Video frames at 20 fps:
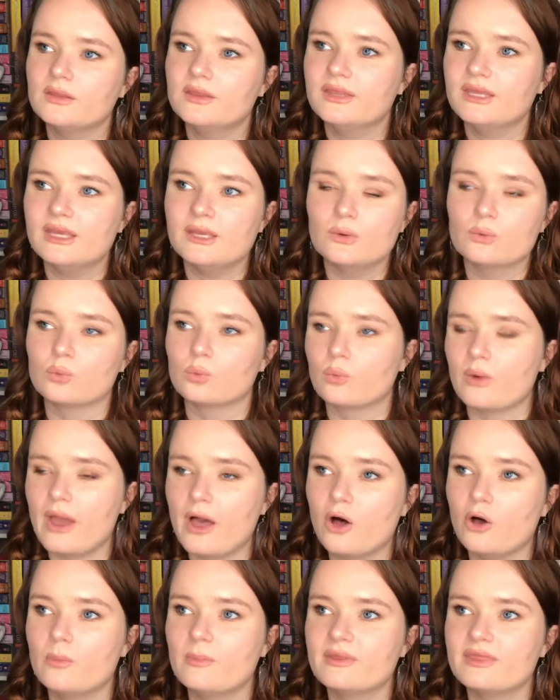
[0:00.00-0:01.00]
the
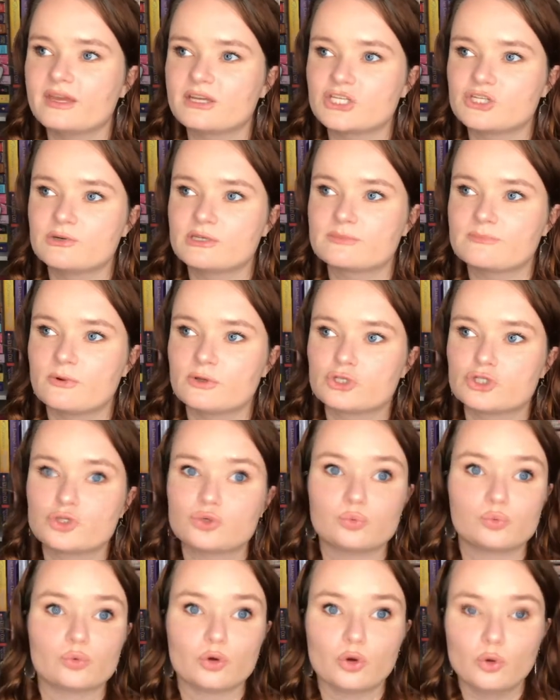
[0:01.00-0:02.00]
realm that she was supposed
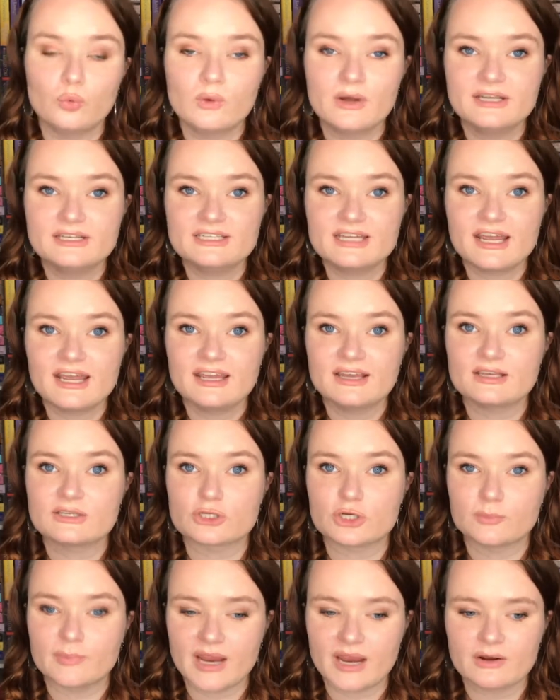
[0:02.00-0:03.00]
to rule one day because
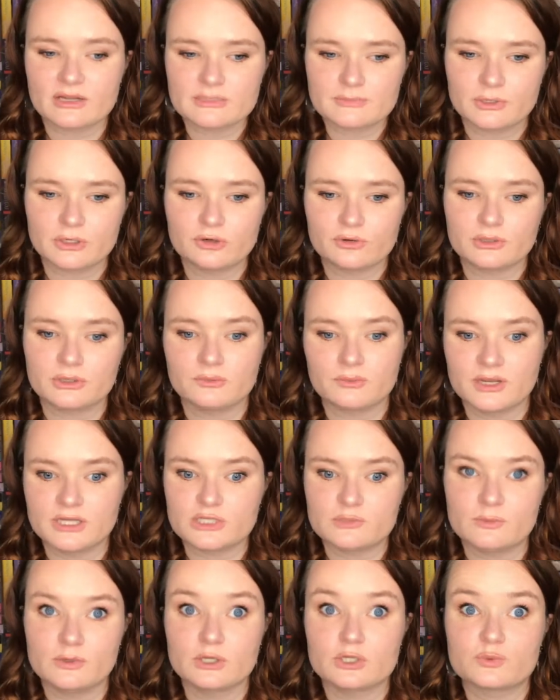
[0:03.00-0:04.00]
her parents put her in an
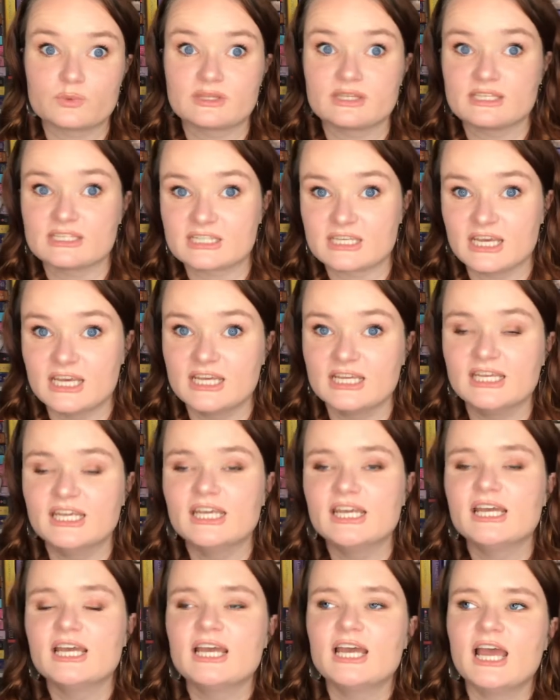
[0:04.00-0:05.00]
arranged marriage with this king.
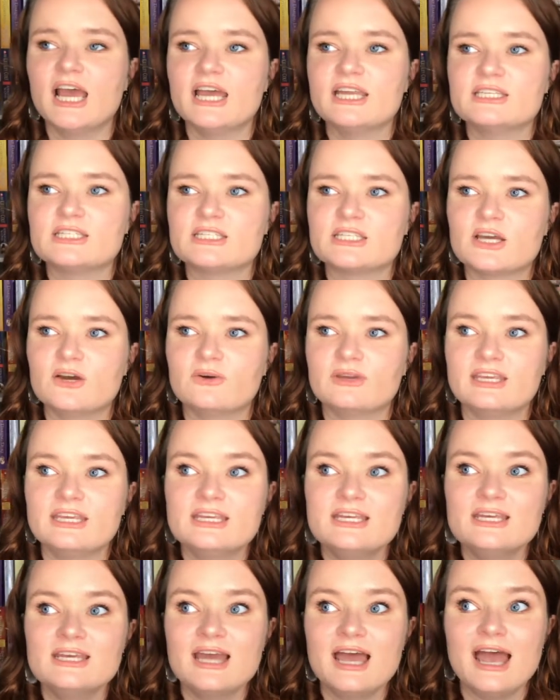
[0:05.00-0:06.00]
And so
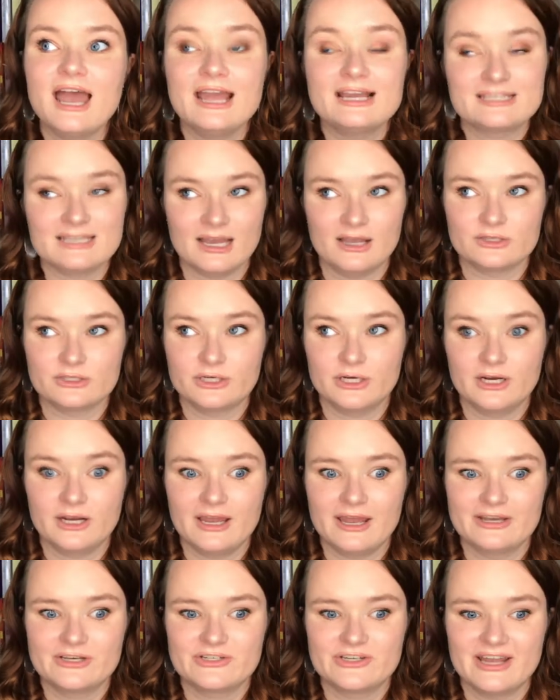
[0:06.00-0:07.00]
he exiles her
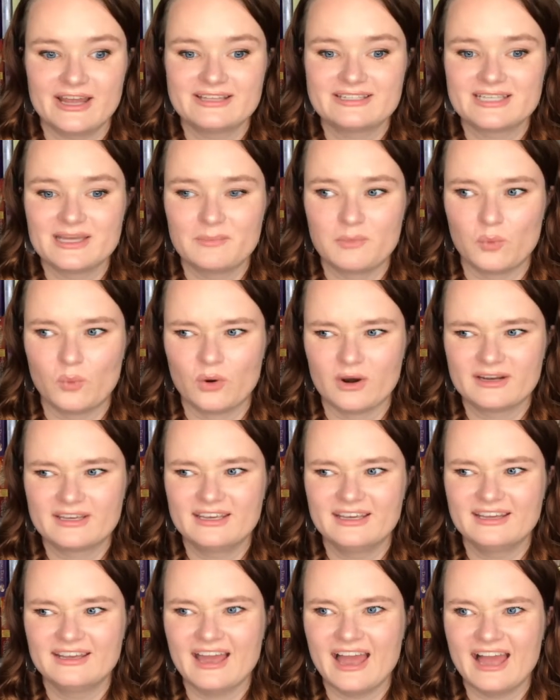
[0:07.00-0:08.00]
and she ends up
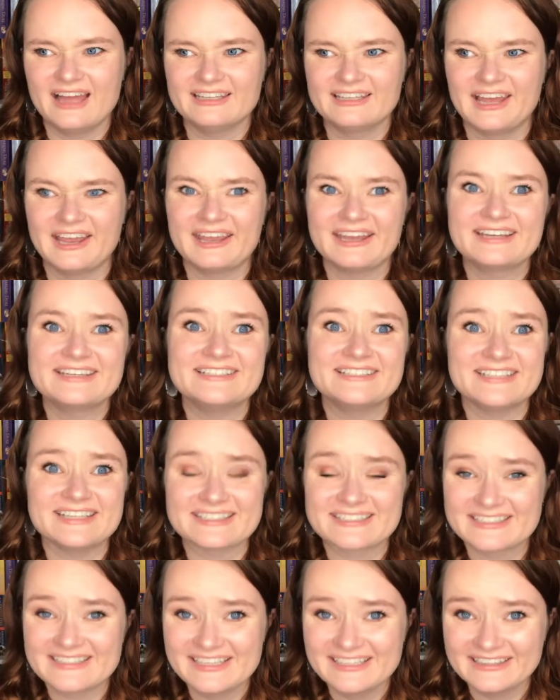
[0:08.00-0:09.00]
working at like
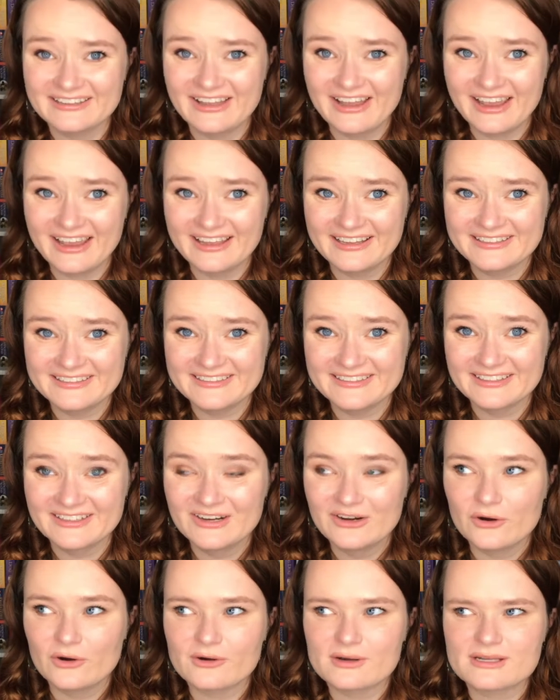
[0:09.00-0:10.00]
Disneyland
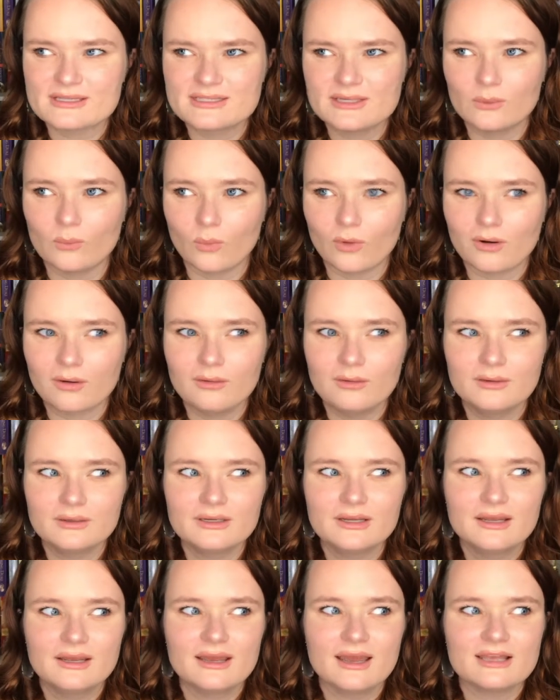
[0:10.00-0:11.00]
or Disney World
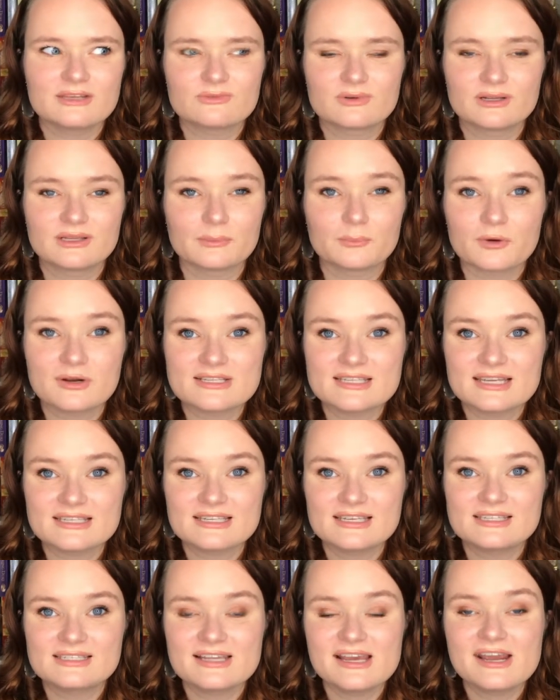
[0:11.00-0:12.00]
as one of the
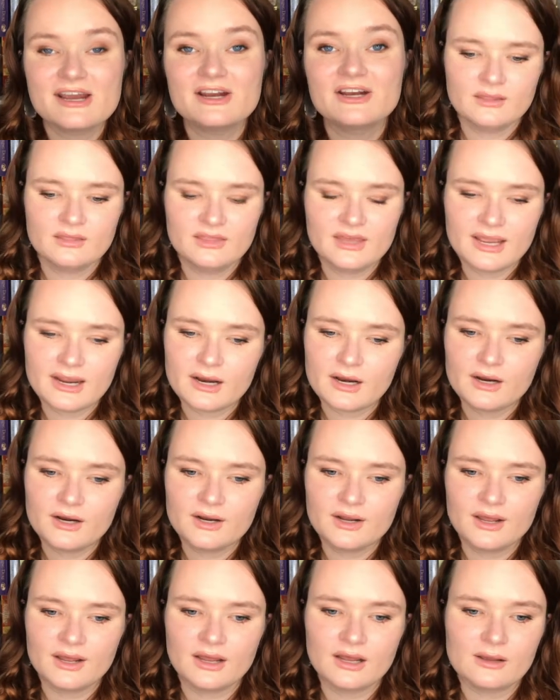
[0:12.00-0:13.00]
princesses there.
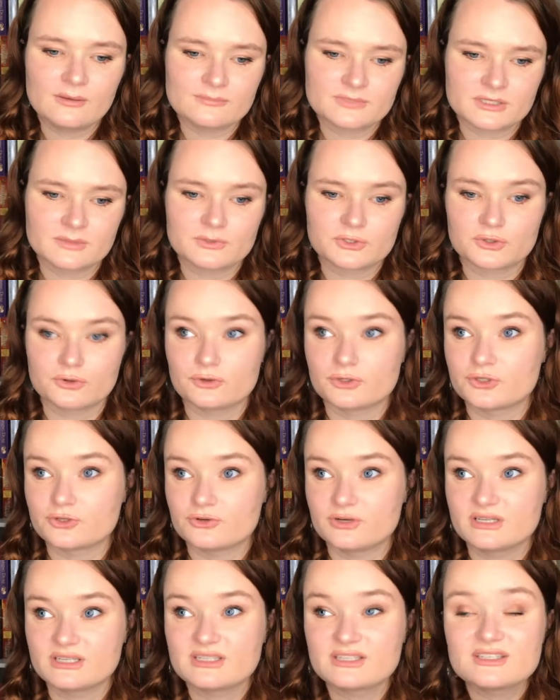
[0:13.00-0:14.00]
There, um, some
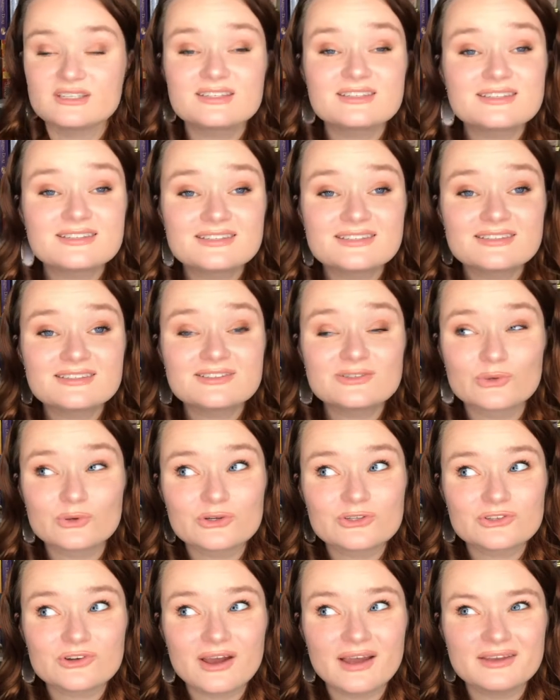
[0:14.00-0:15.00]
sorceresses,
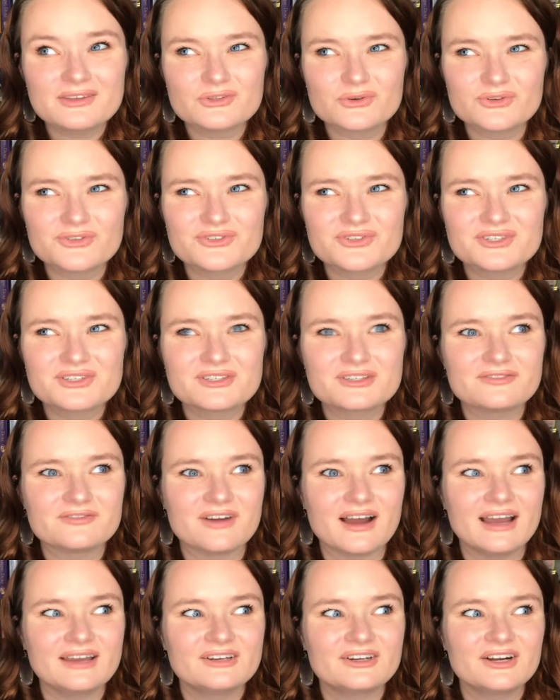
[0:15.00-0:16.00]
sorcery, sorceresses
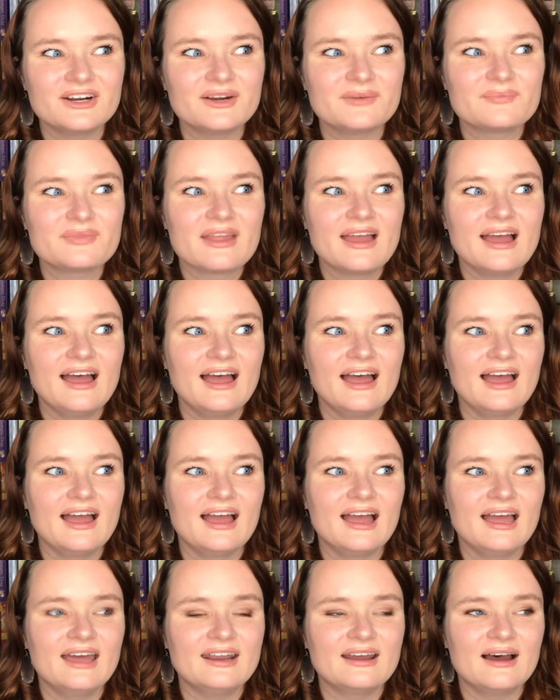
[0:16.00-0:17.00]
find her
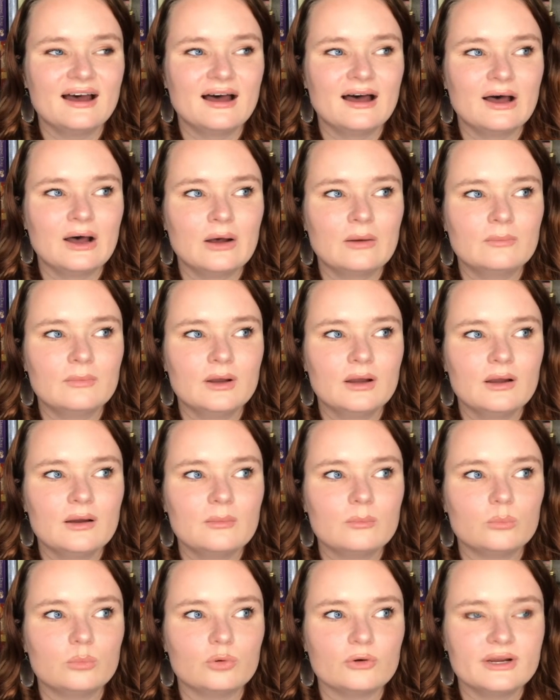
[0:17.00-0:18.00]
and um,
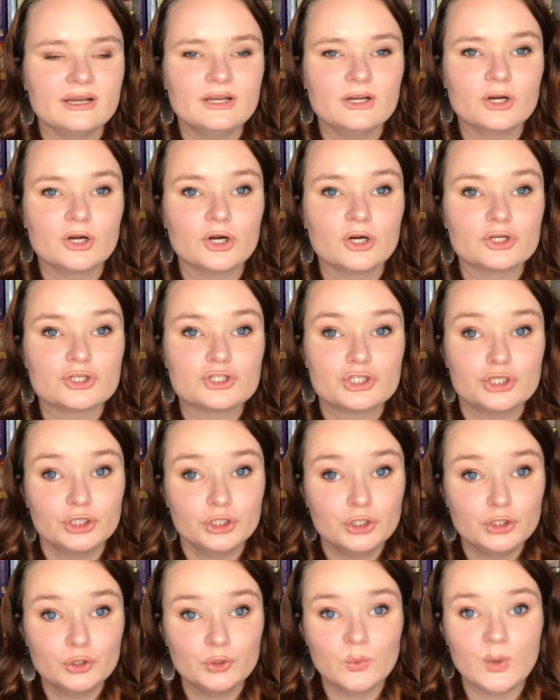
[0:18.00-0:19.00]
bring her
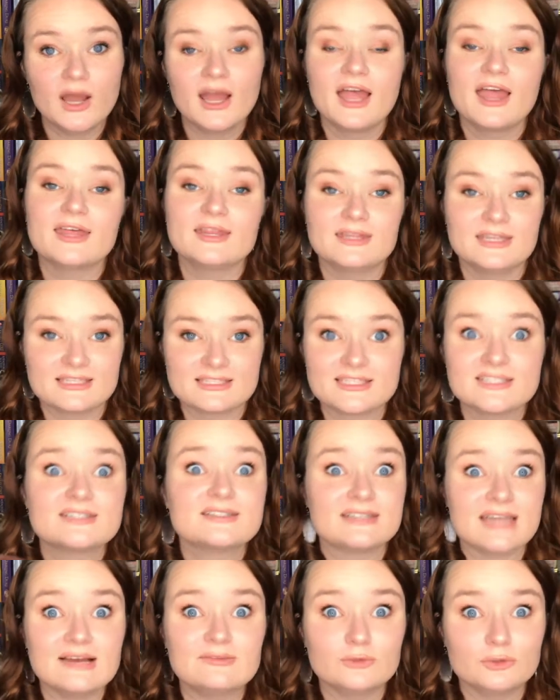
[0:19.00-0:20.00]
to this
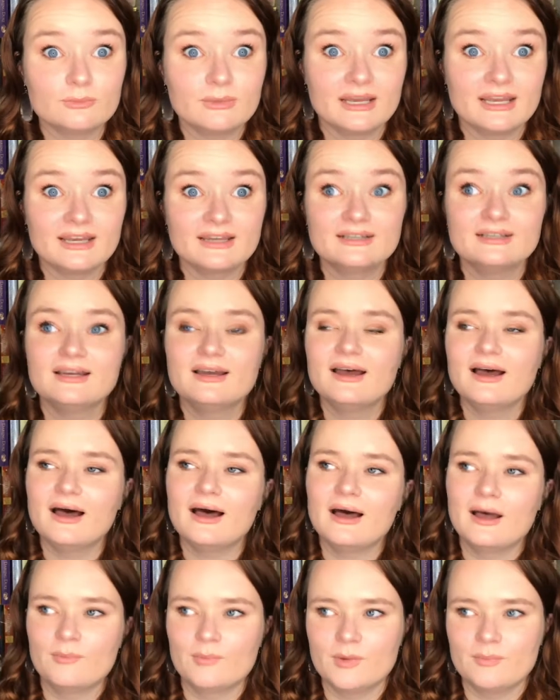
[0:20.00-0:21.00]
devil man
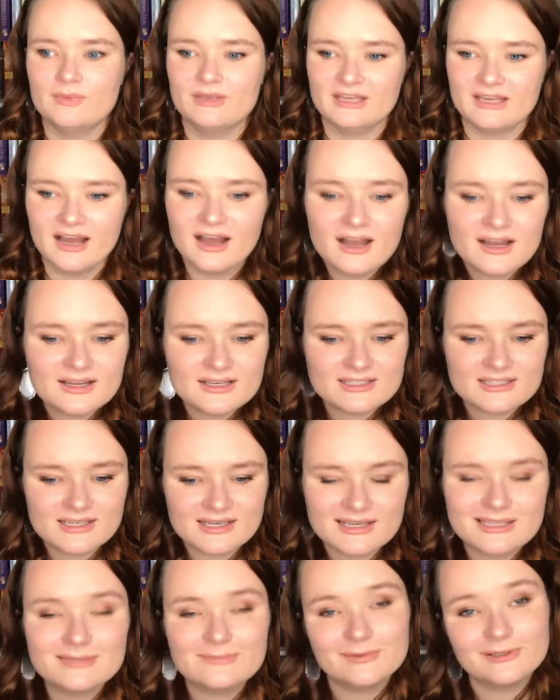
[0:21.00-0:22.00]
um, because
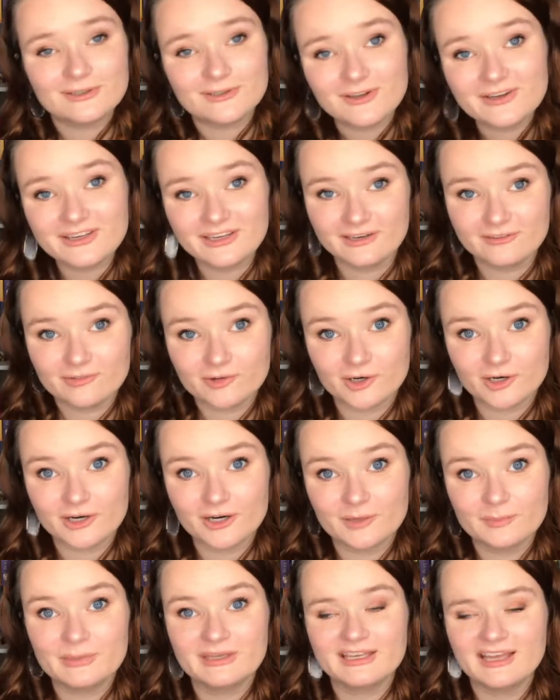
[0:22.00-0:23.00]
he has been looking for
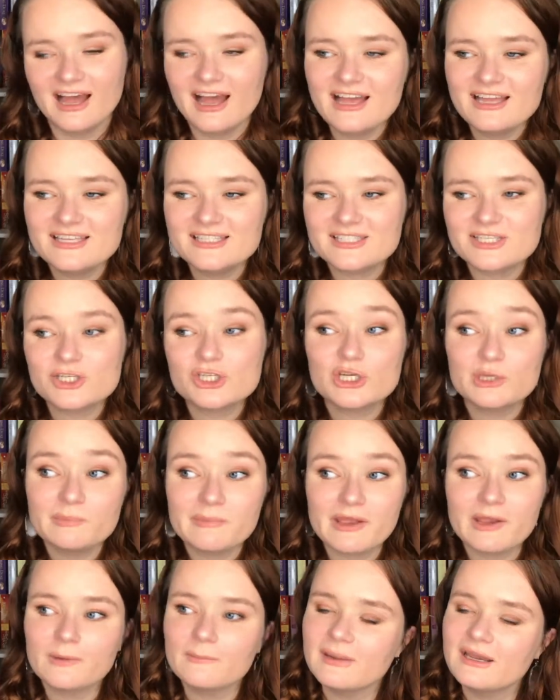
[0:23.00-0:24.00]
her because she
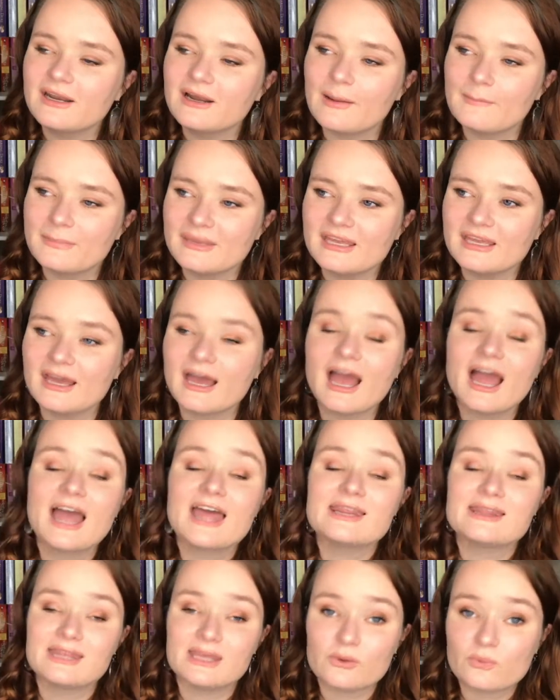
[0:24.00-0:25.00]
may or may not be the